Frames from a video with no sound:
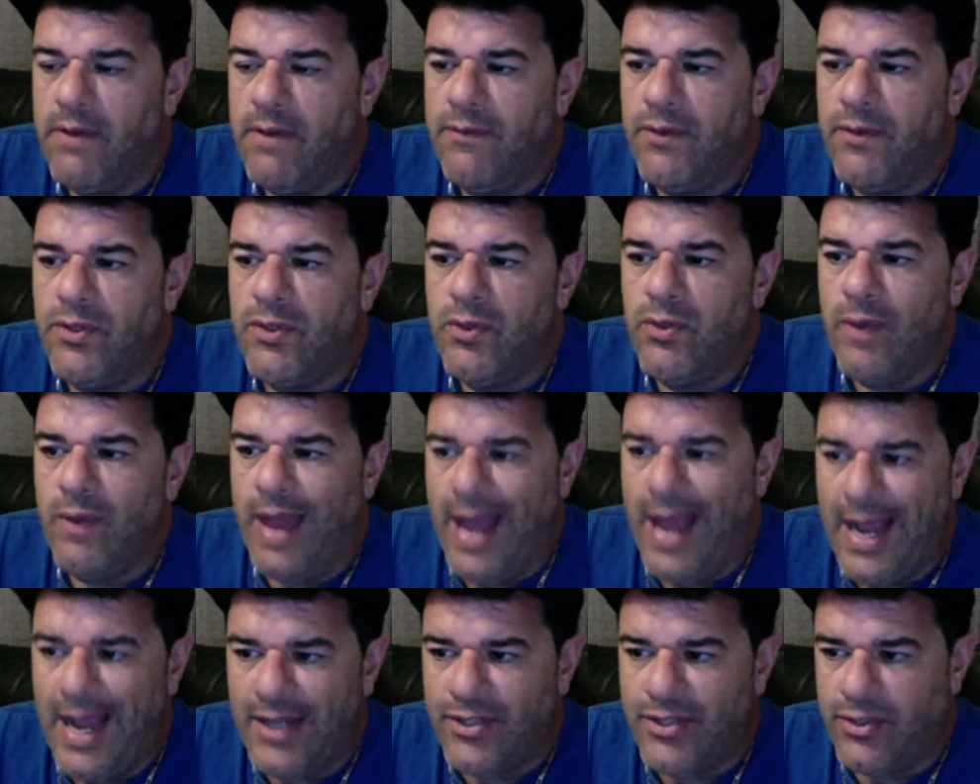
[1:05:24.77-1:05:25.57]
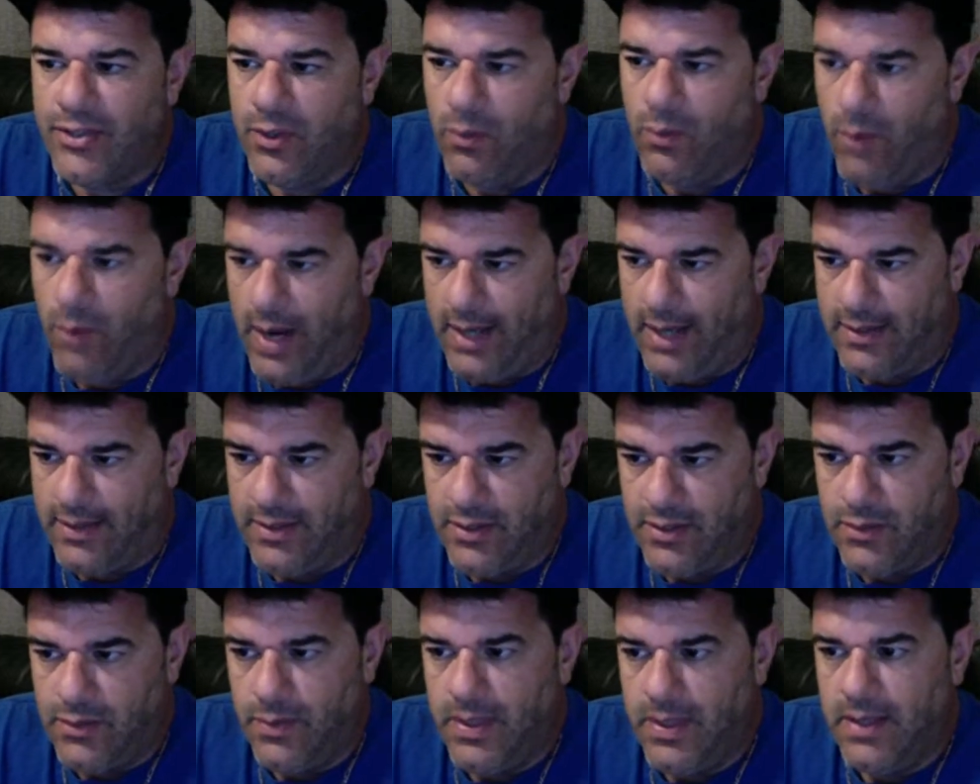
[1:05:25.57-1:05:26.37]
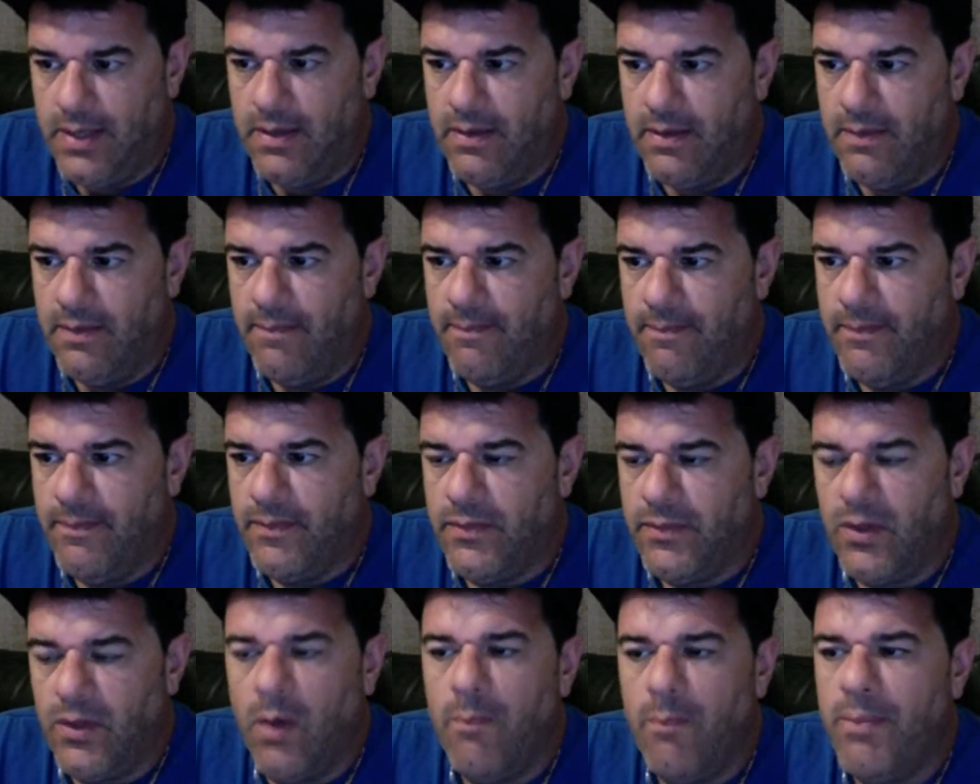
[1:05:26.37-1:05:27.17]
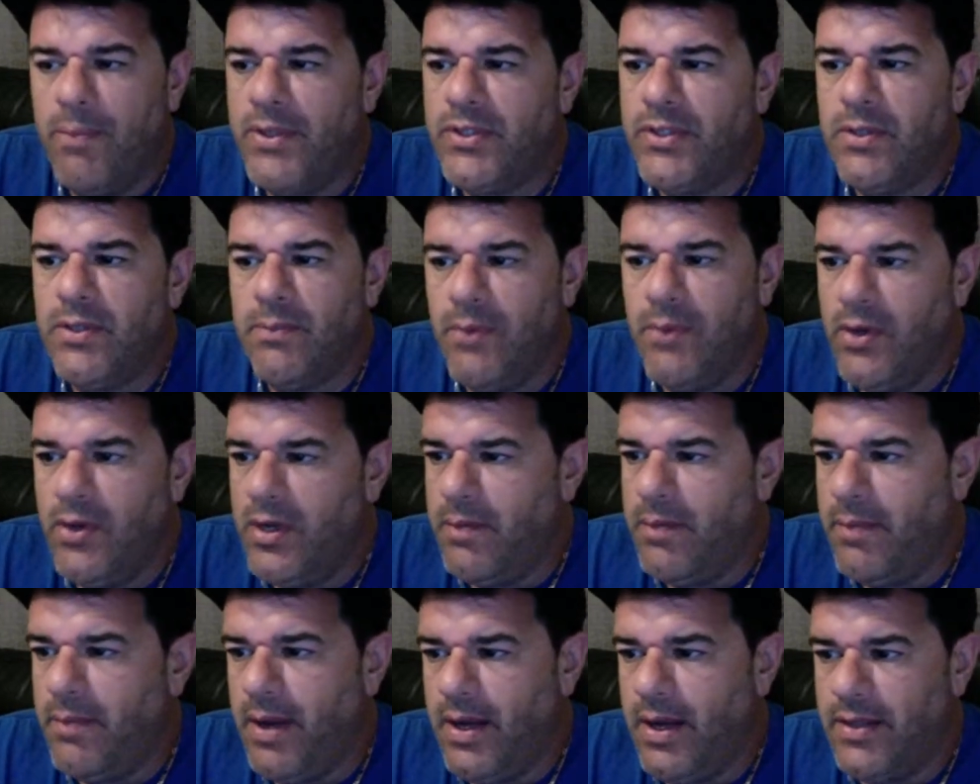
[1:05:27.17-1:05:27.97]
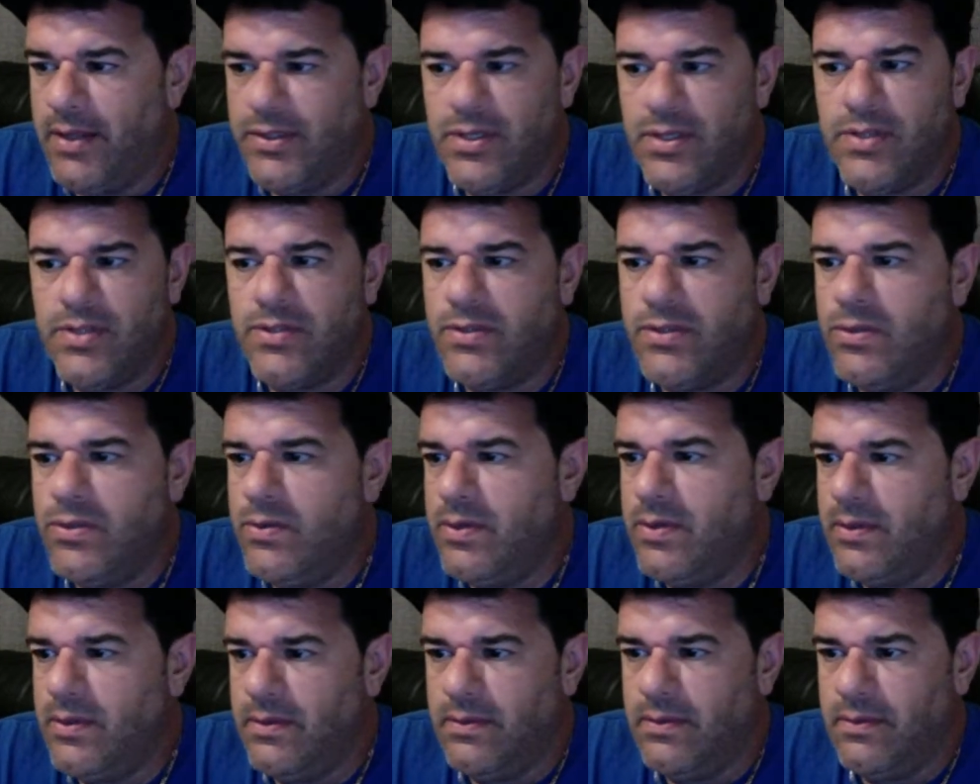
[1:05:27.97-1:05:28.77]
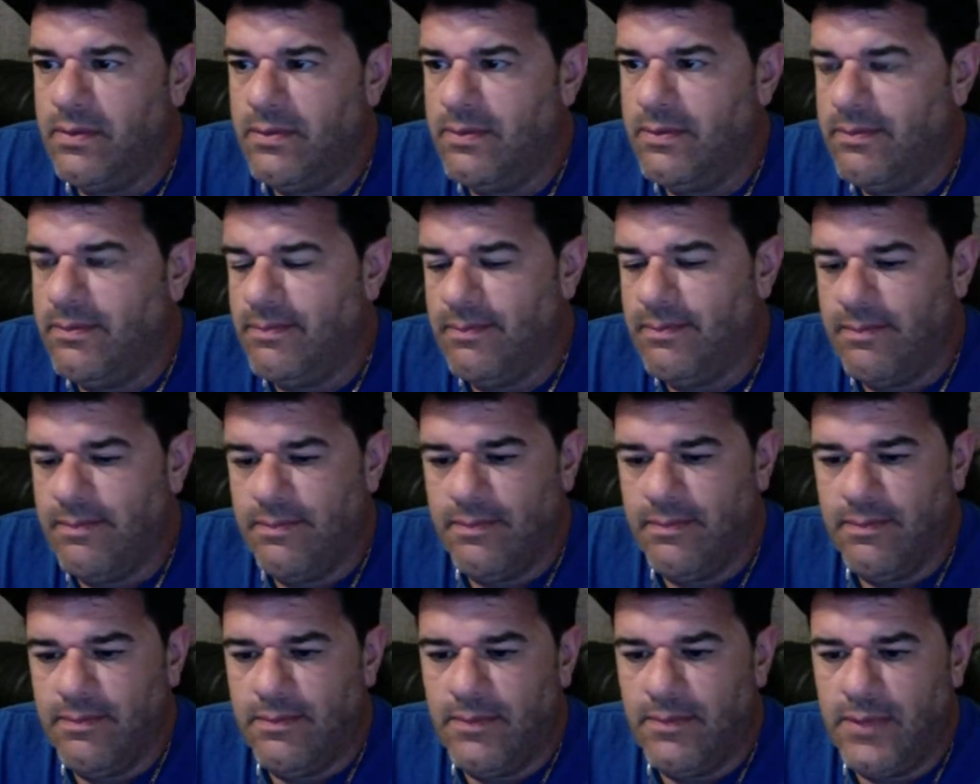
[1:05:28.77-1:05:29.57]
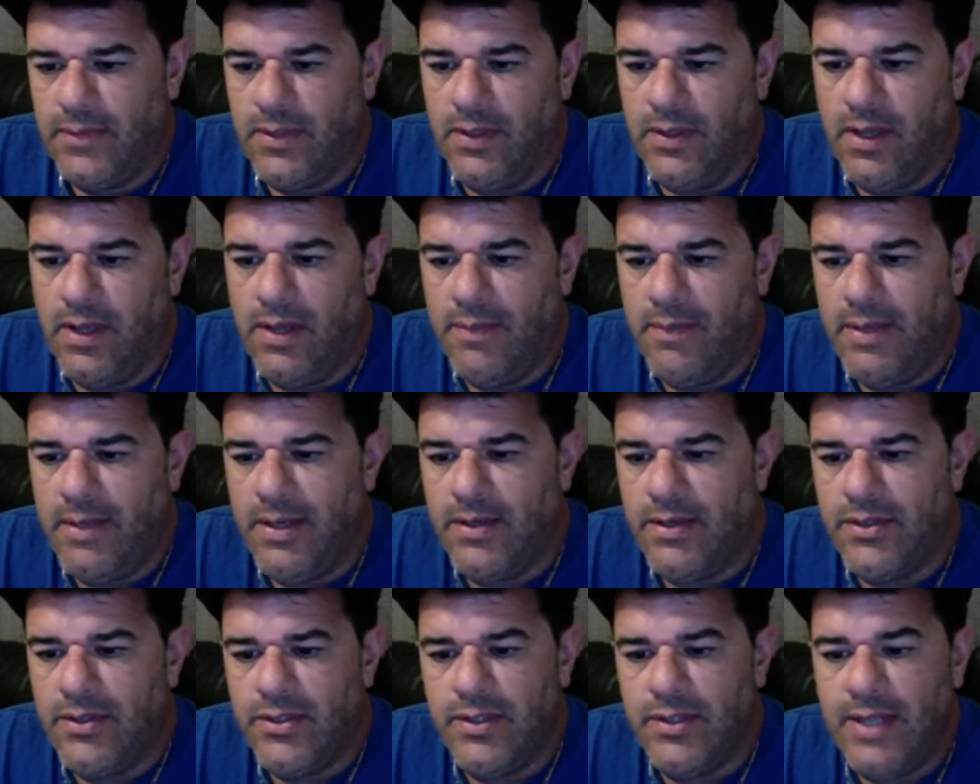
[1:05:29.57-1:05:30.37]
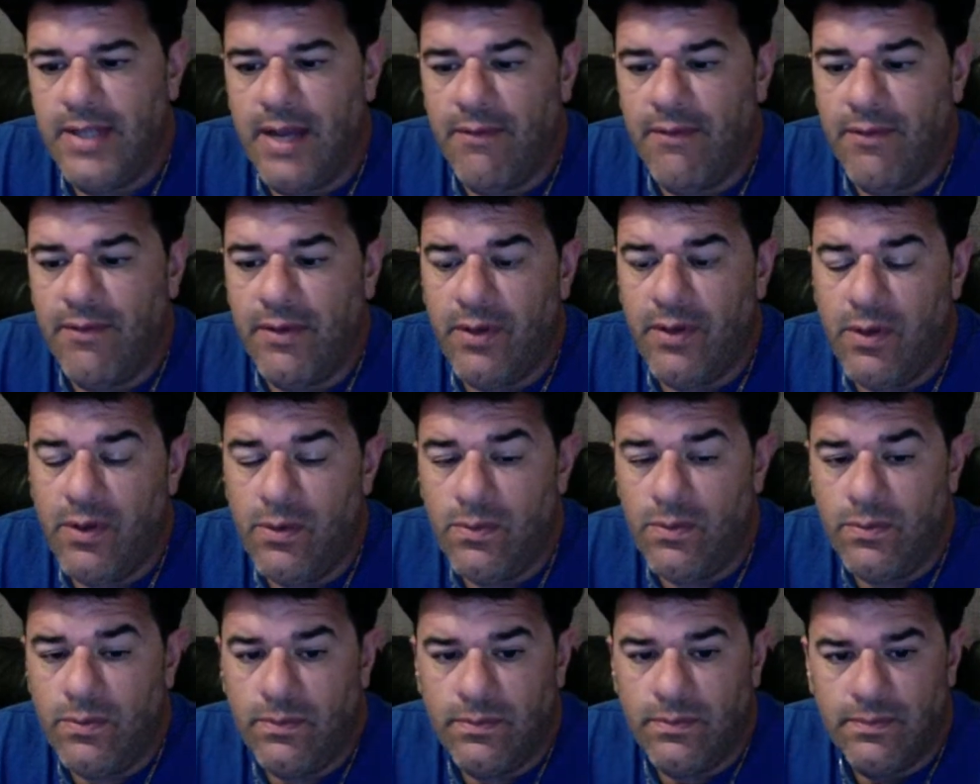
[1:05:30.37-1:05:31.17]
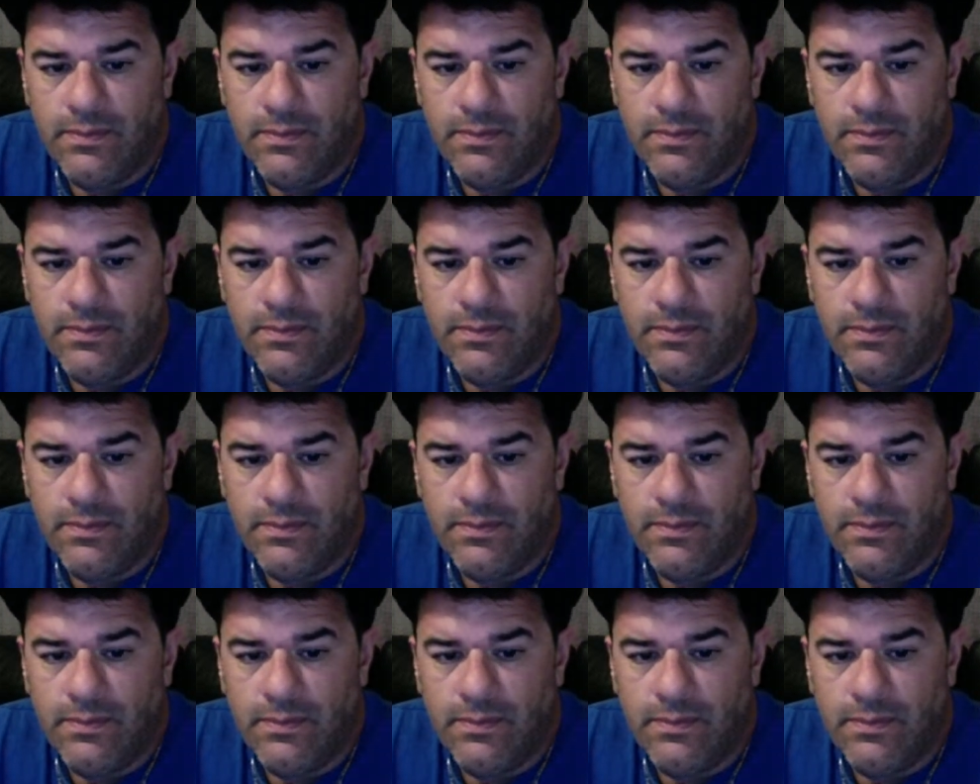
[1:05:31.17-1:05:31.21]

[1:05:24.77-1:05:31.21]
do extra work this week, don't bitch and moan about it. Just do it. You know what I mean? Because you never know.